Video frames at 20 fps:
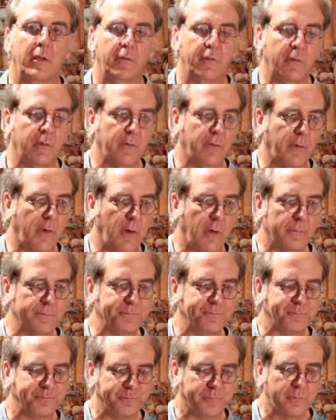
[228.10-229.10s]
is concerned,
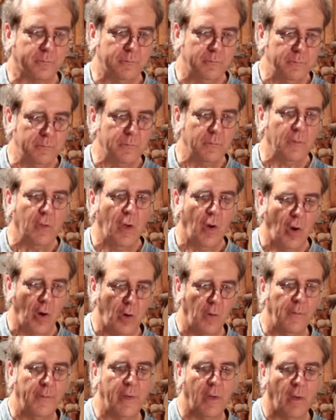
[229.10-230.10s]

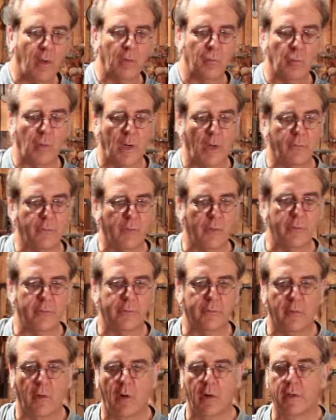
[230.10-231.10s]
early on, when I first
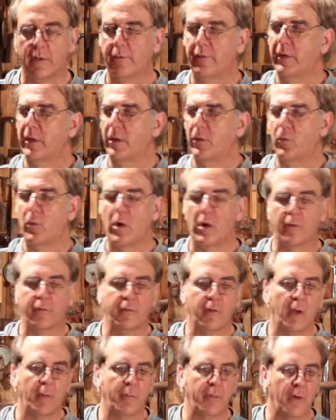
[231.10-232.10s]
started the
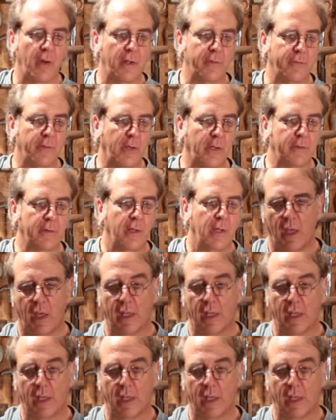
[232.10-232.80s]
workshop project,